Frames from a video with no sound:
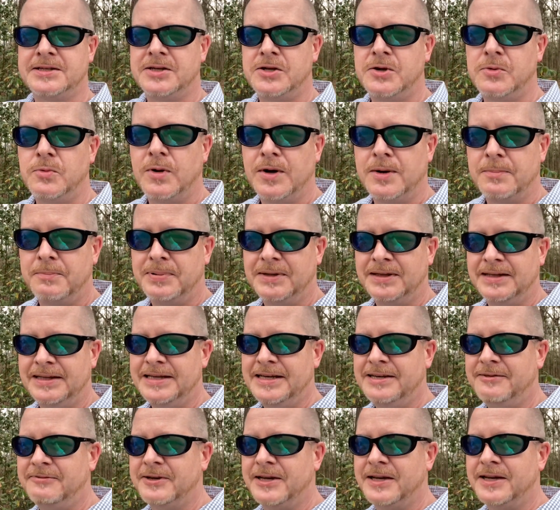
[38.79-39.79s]
And you want to
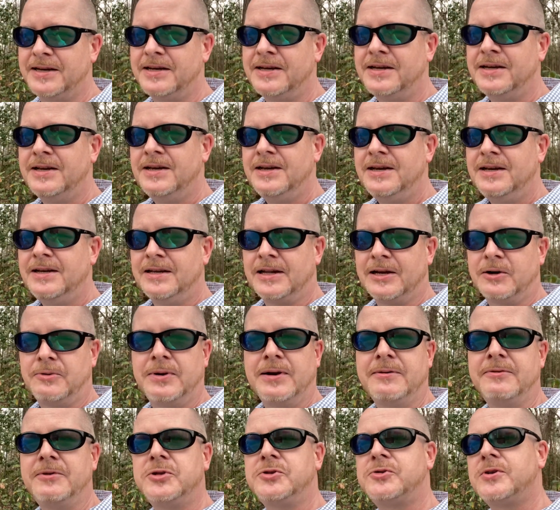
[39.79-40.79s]
believe it, like
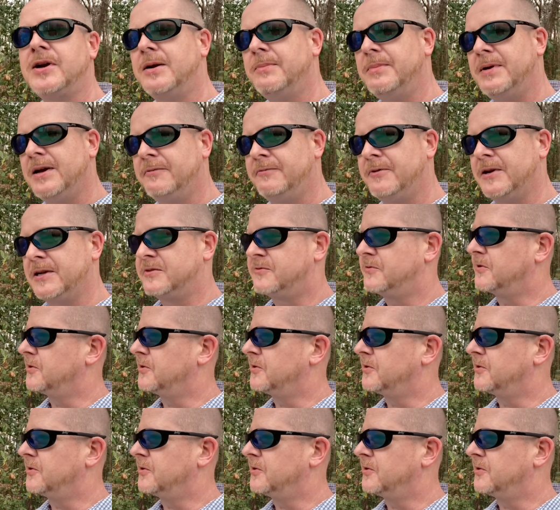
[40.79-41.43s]
whatever you're trying to manifest.